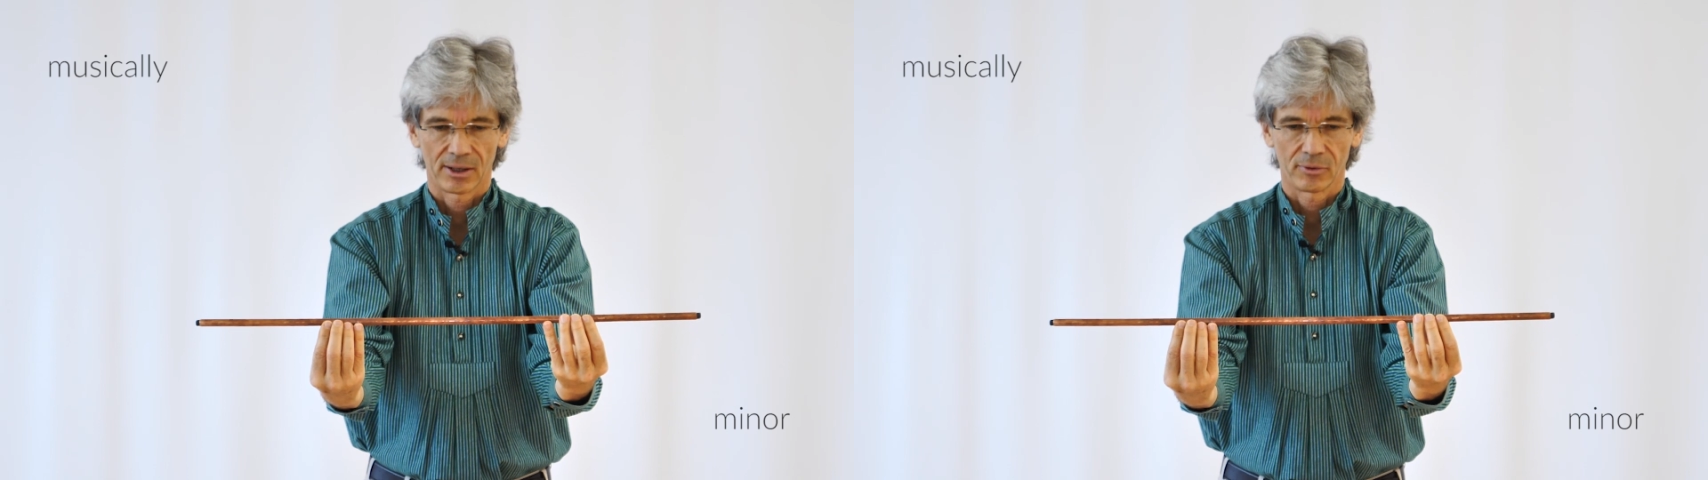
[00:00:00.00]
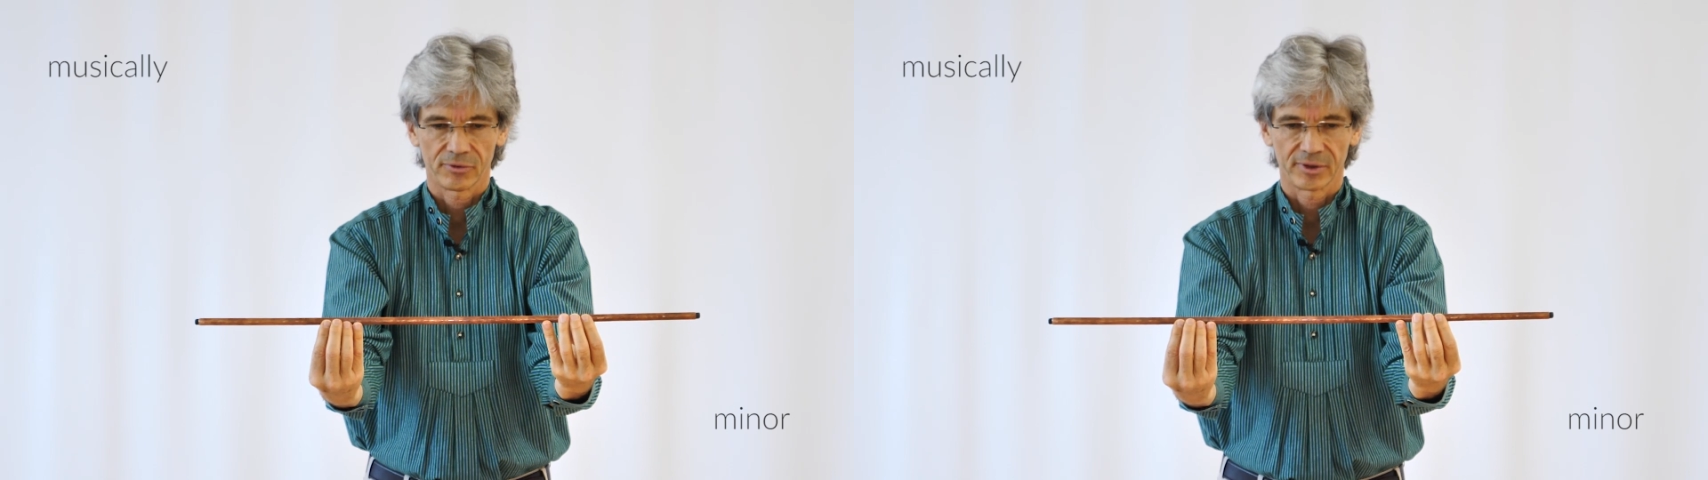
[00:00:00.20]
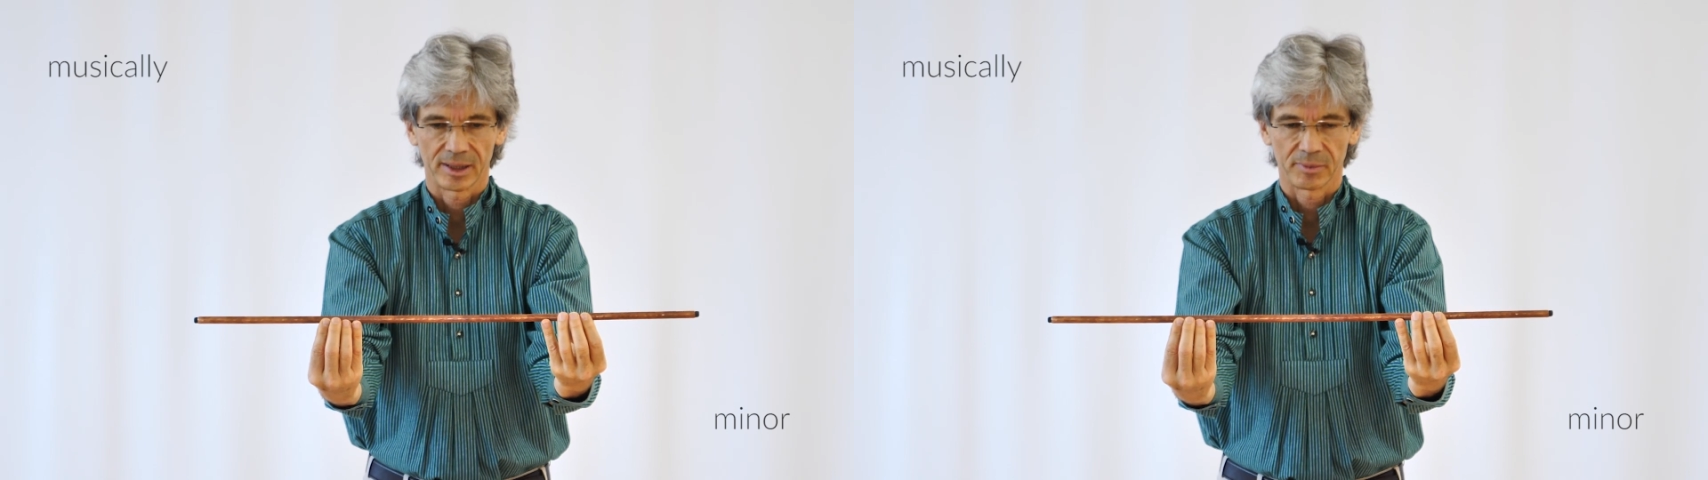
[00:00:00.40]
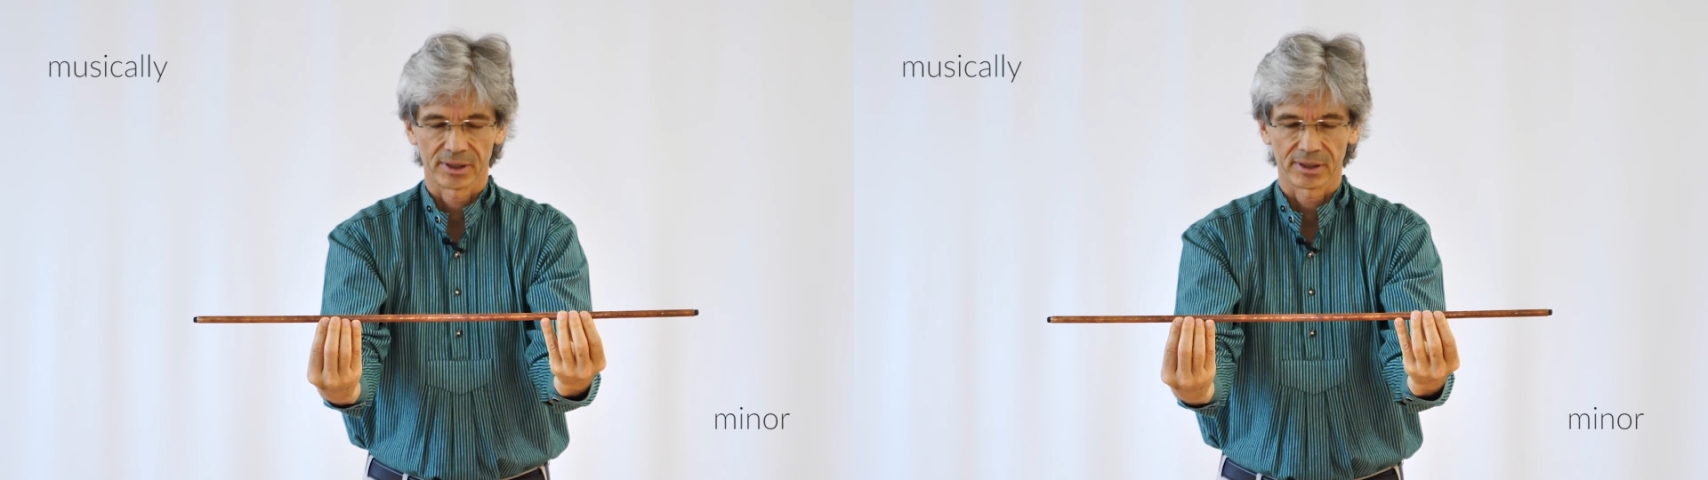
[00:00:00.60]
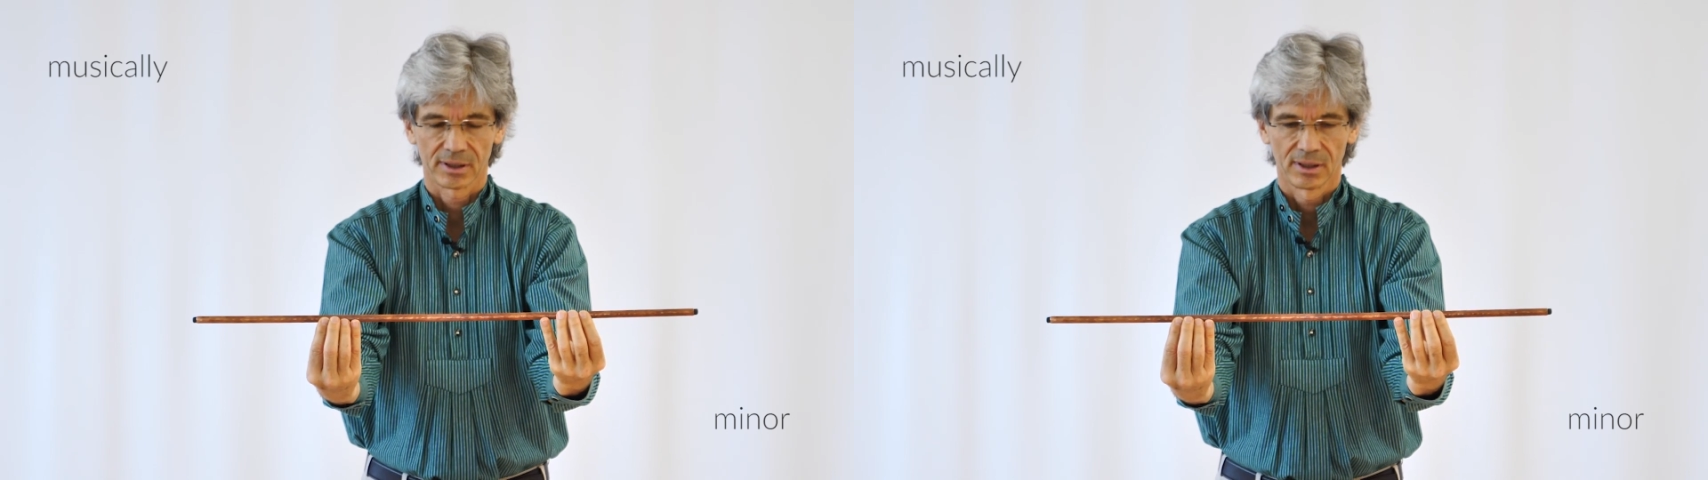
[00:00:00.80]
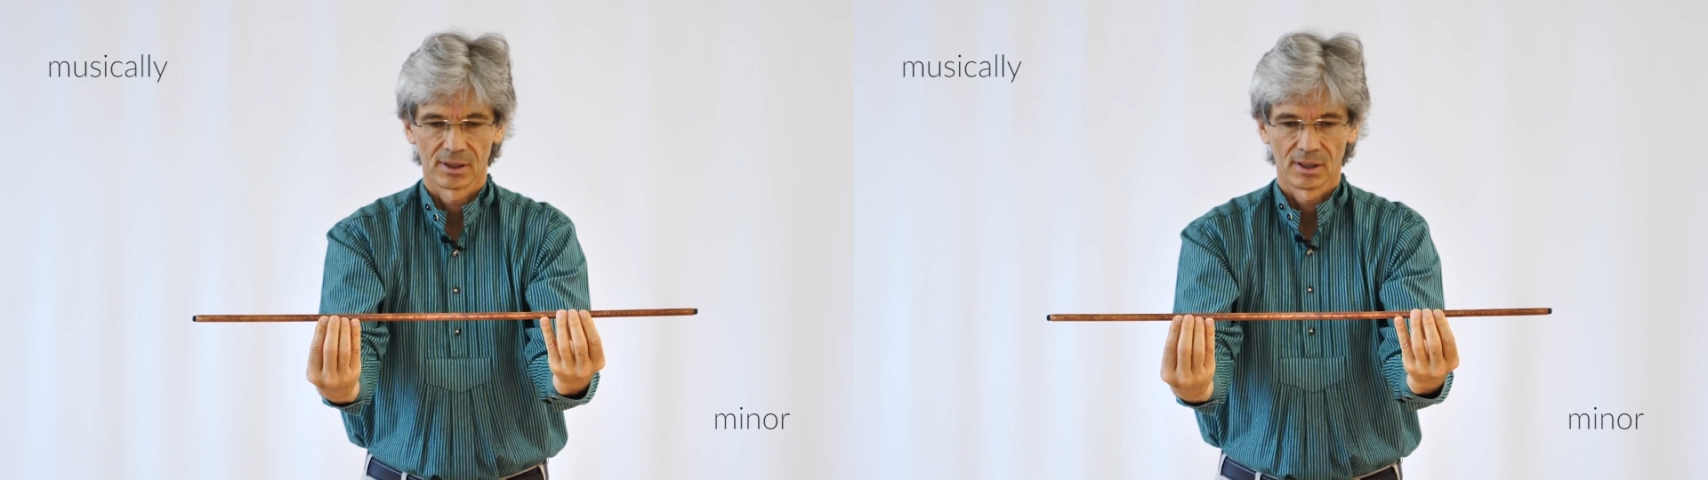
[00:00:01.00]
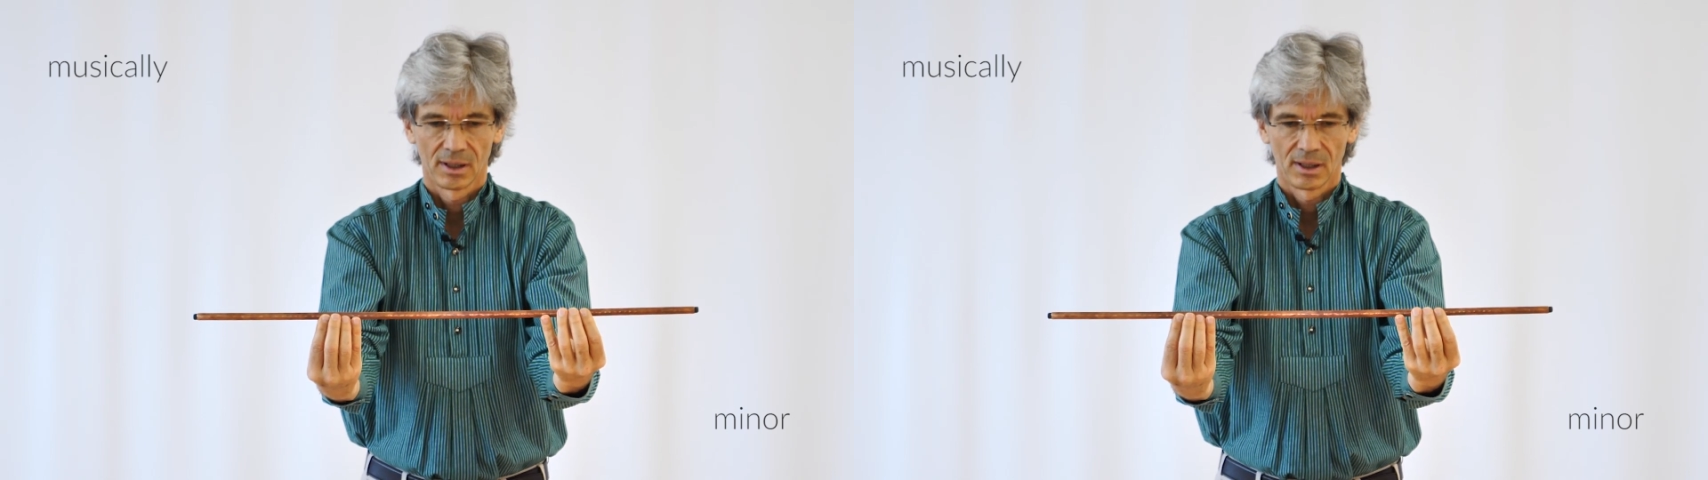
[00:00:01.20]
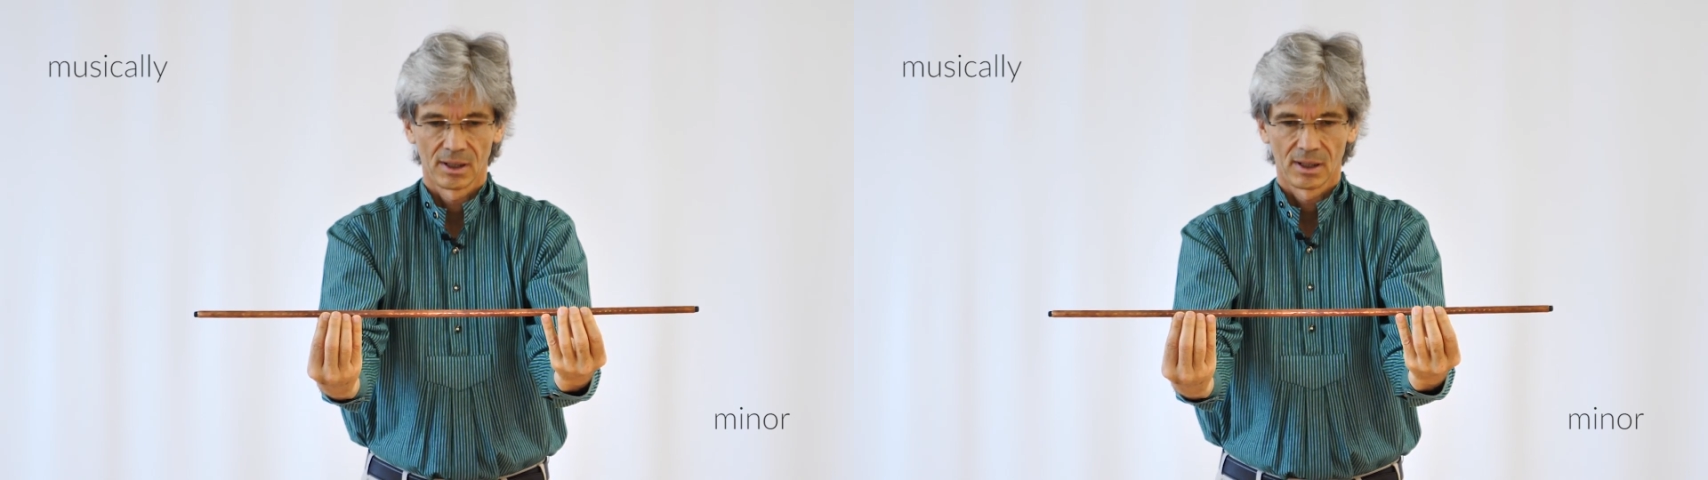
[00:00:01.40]
to a
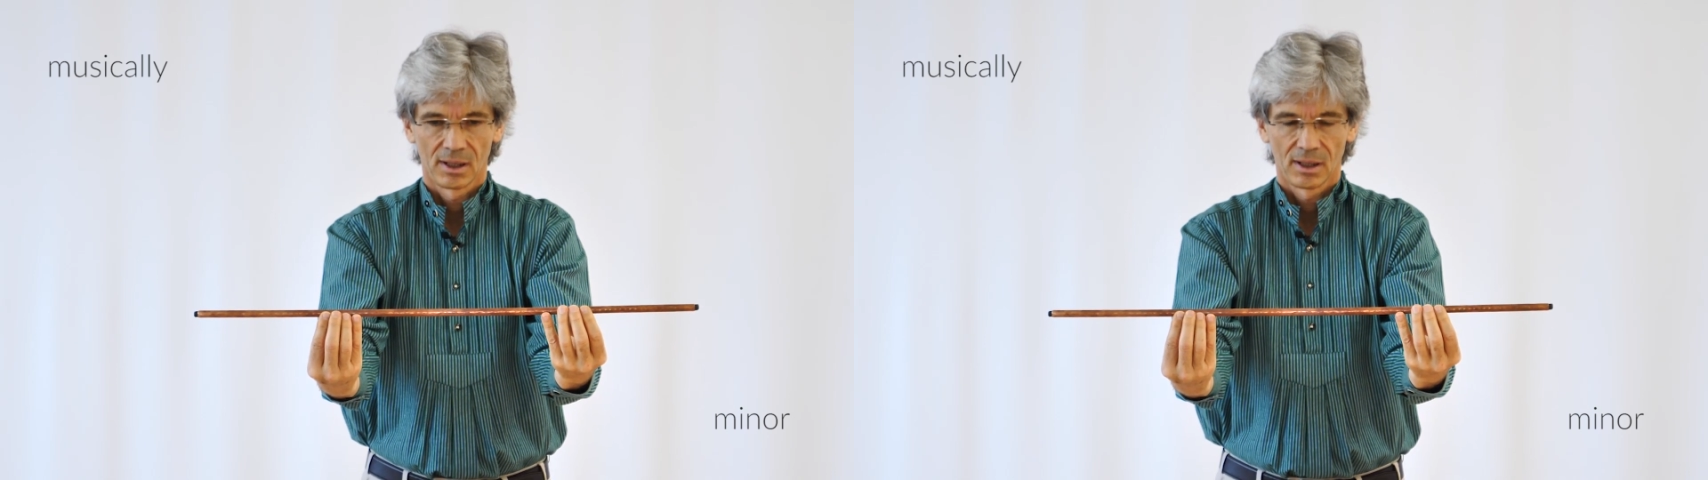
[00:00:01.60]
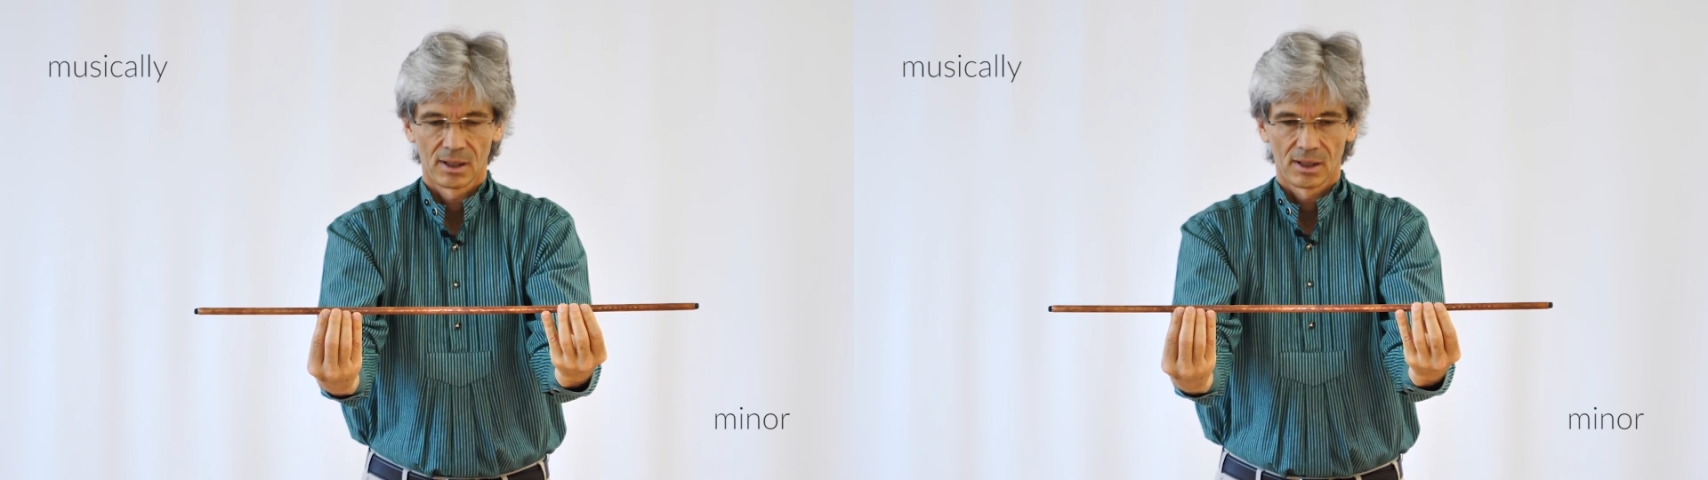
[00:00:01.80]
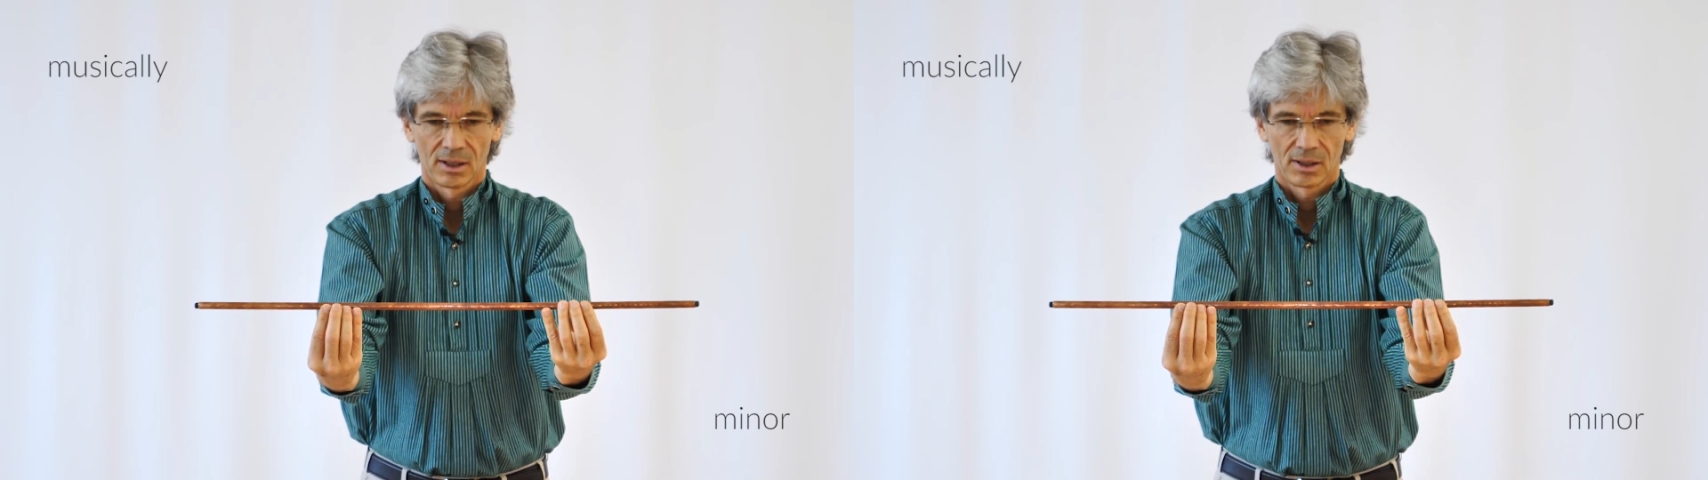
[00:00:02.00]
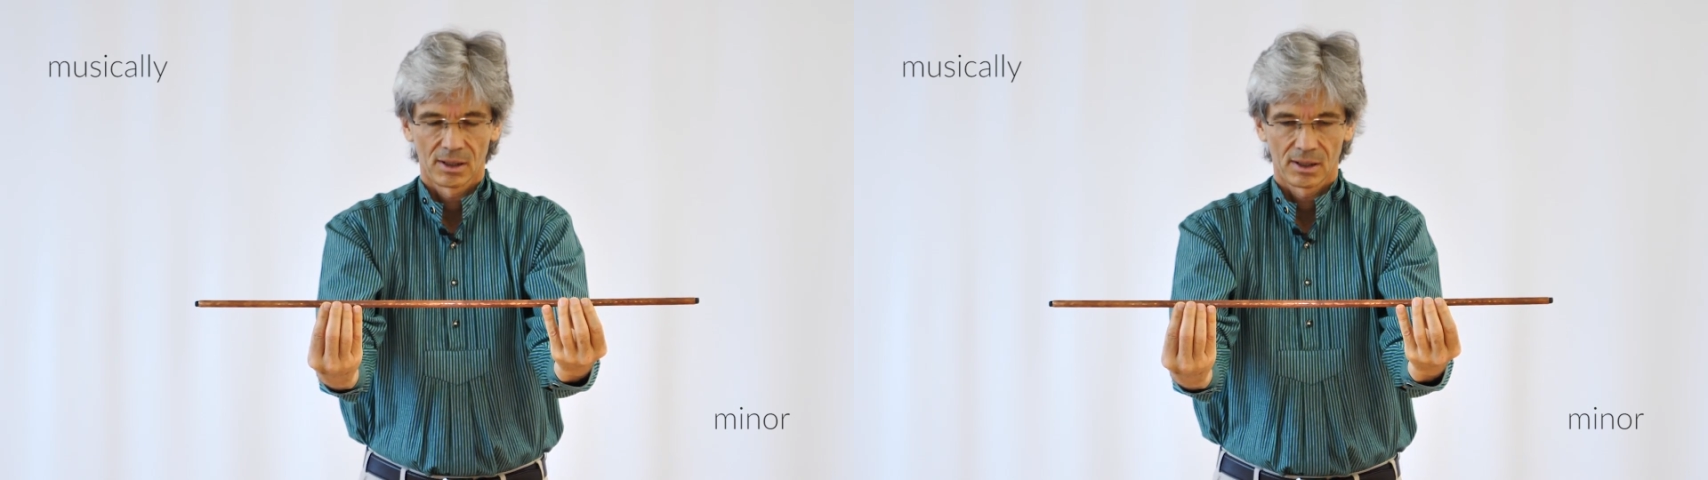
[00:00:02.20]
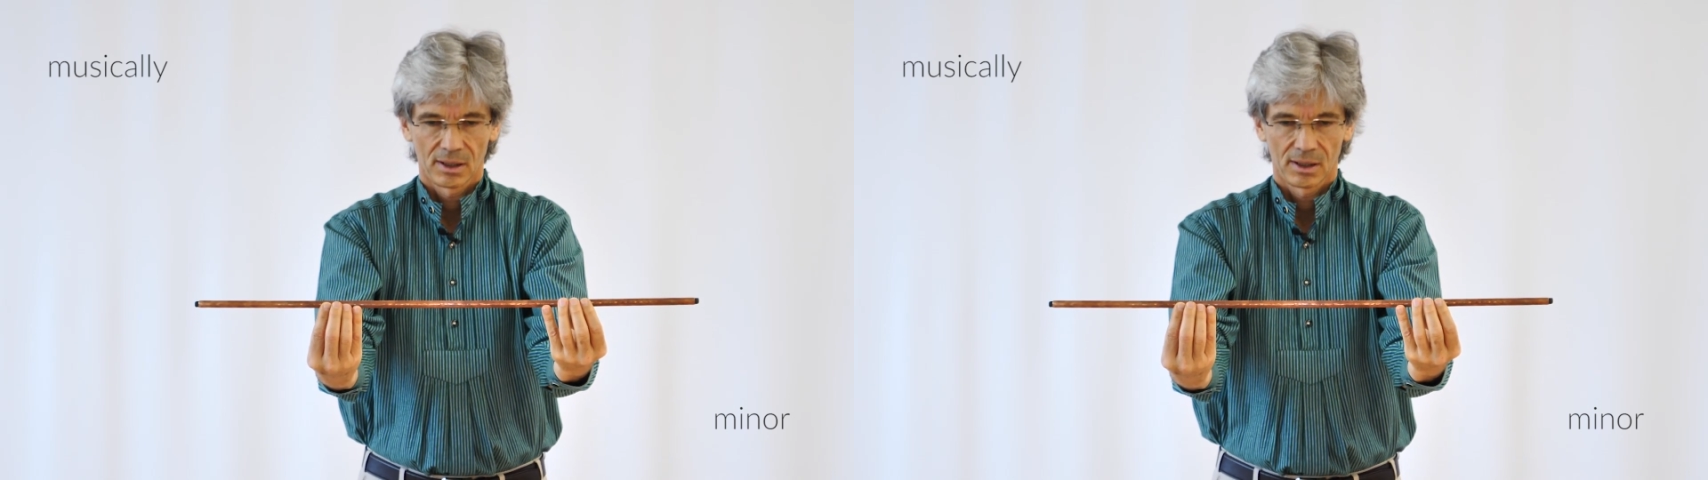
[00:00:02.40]
resonating quality,